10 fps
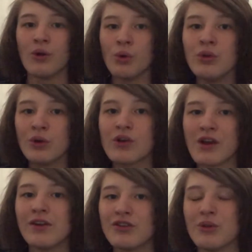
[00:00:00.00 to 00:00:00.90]
all you're
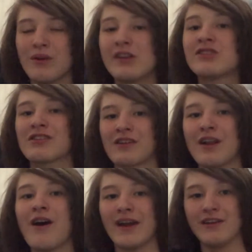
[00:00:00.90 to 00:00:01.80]
gonna do is
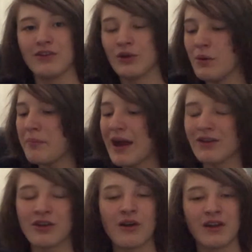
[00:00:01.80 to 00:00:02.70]
slide. Your back
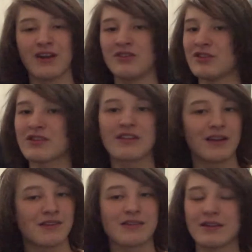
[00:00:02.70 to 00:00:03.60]
tire is just gonna
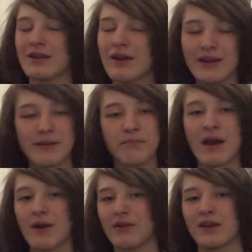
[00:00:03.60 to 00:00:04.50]
slide
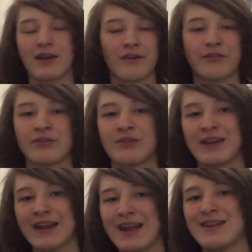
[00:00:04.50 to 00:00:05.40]
about like a
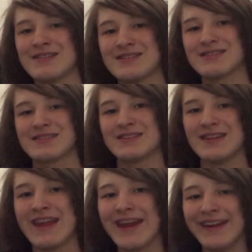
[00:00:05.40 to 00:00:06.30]
freaking
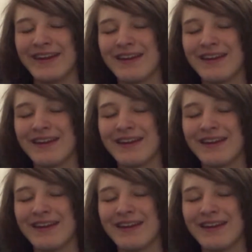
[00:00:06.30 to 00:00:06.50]
snake.